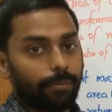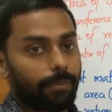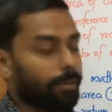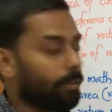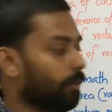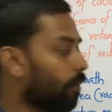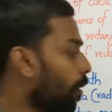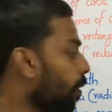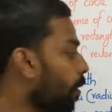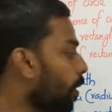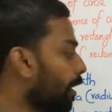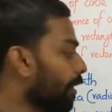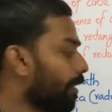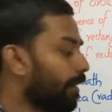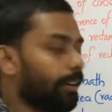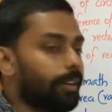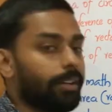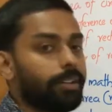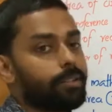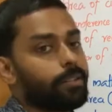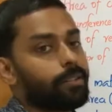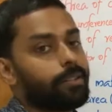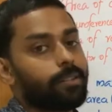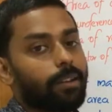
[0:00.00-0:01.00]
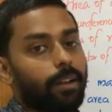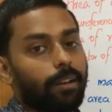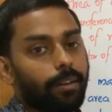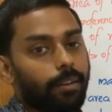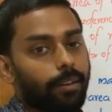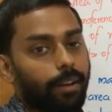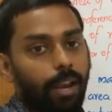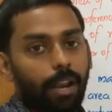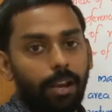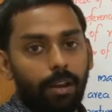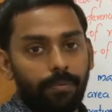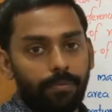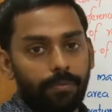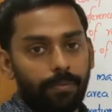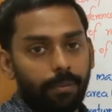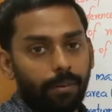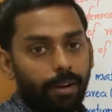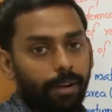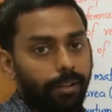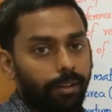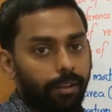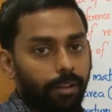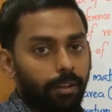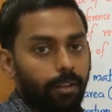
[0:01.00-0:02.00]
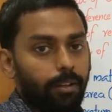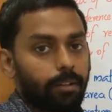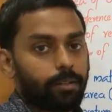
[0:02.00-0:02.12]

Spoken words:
All of the conditions are in elif, right?